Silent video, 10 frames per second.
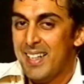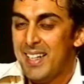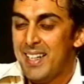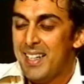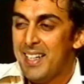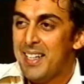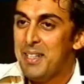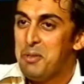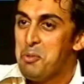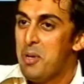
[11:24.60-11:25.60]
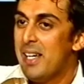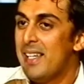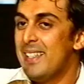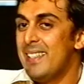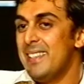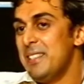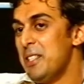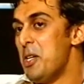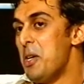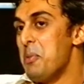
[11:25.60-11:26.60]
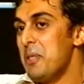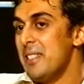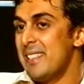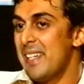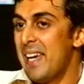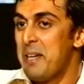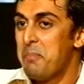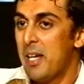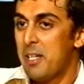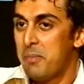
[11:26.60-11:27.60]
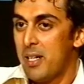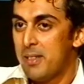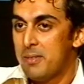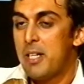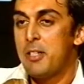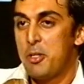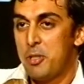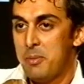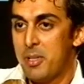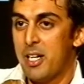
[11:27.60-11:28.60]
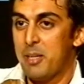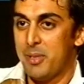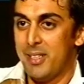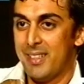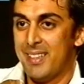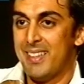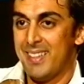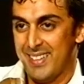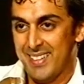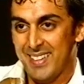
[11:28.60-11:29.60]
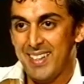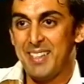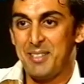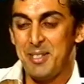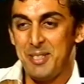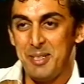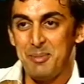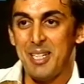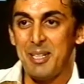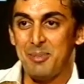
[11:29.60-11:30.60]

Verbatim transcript: Uh, well, no, I wouldn't say henpecked, but I try to keep her happy. I try to keep